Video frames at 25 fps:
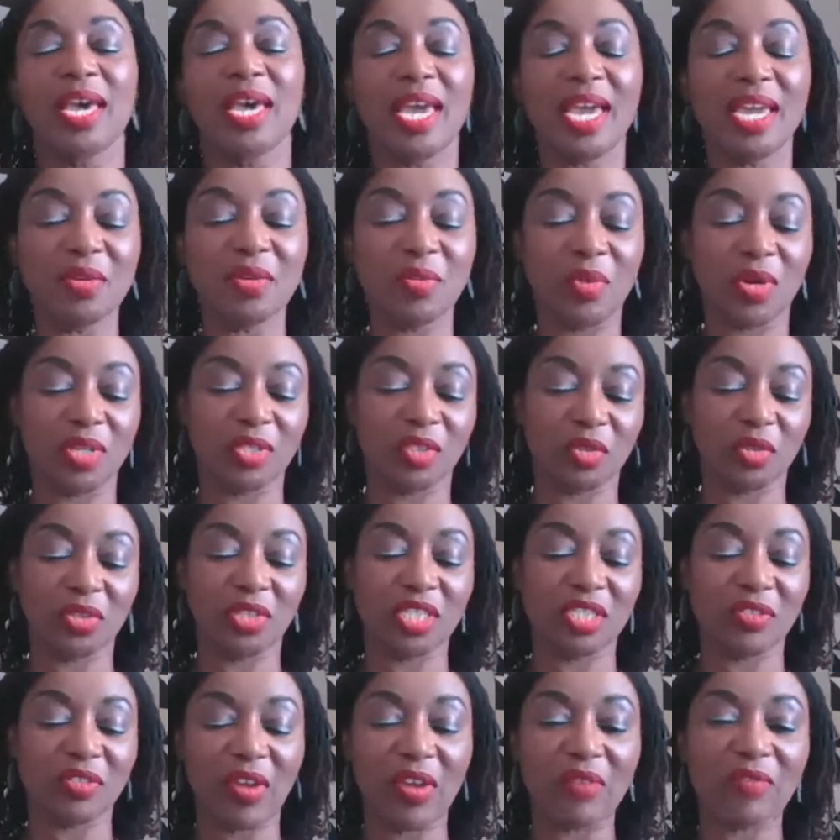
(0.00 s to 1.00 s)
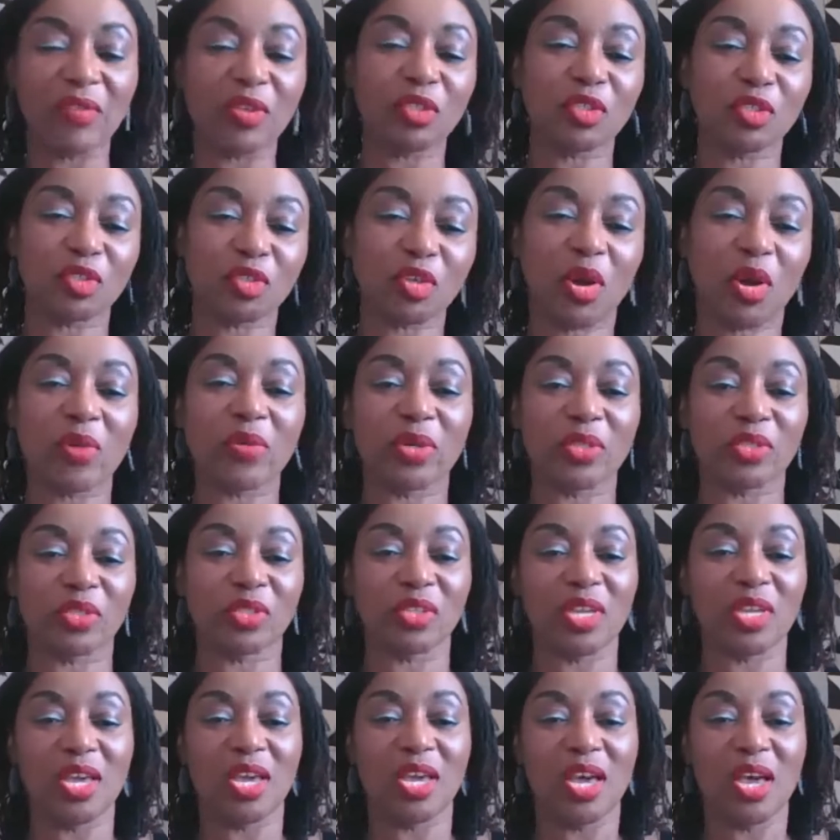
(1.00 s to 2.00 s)
Anyway, so this favorite story
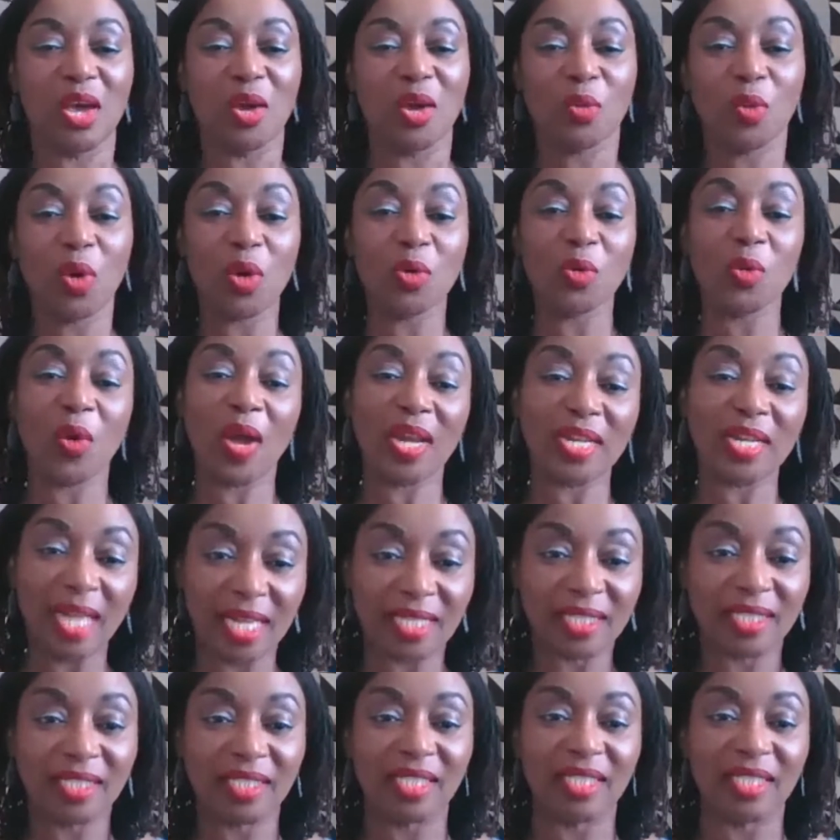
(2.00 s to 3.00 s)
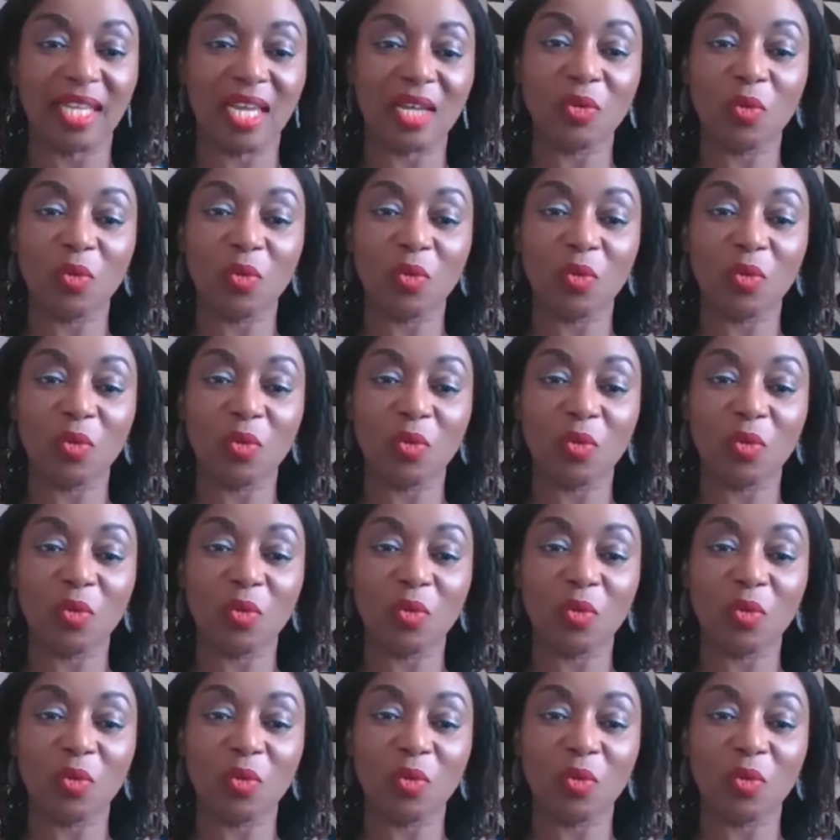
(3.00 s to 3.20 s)
was Kweku Anansi,